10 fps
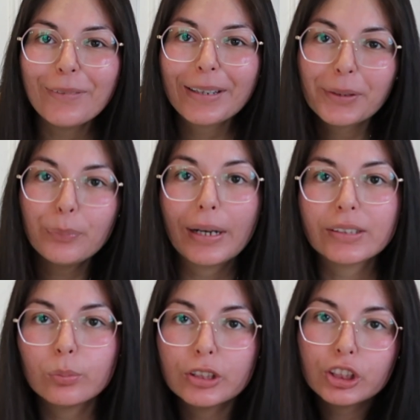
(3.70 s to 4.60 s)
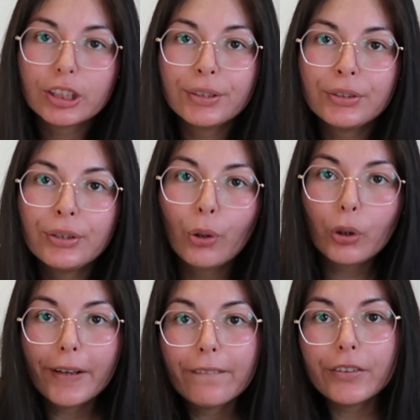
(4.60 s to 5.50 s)
Welcome back to my channel,
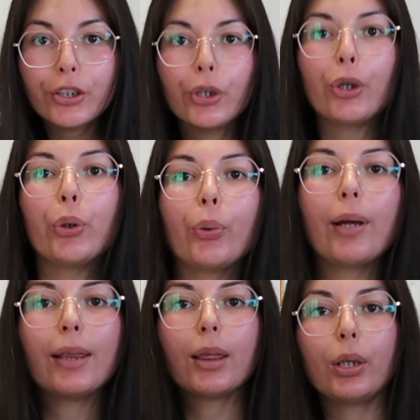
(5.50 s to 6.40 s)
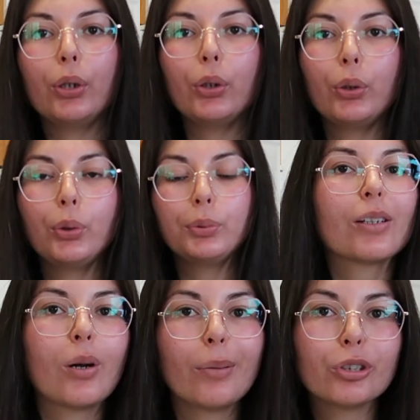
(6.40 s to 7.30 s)
or if you're new, hello.
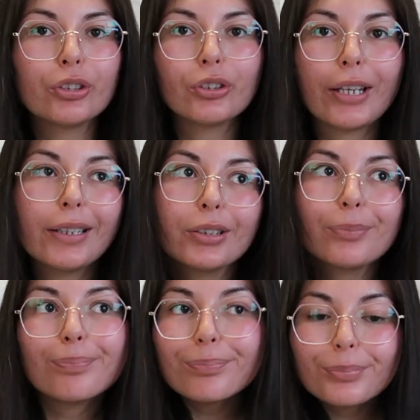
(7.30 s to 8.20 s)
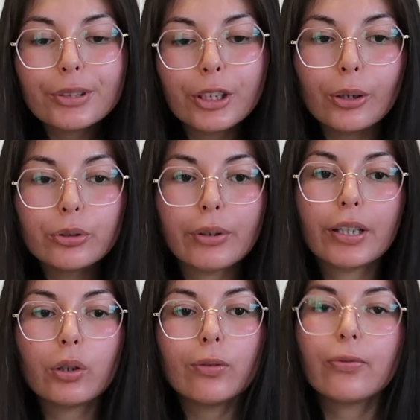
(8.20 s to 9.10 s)
So I'm just like, you know,
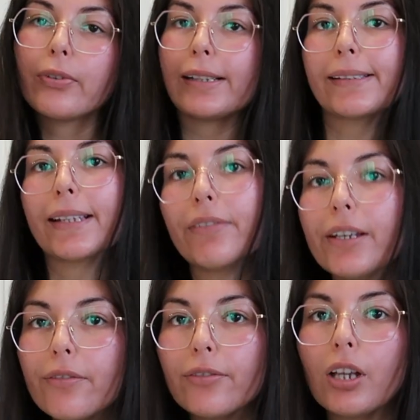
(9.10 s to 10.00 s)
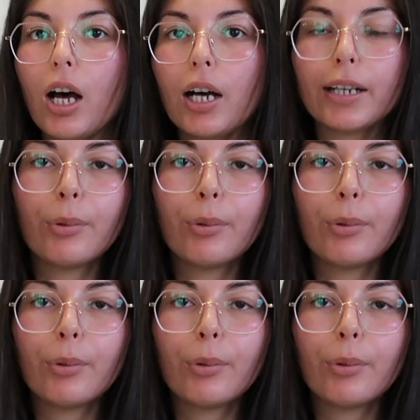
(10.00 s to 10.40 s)
doing a little Friendsgiving vlog.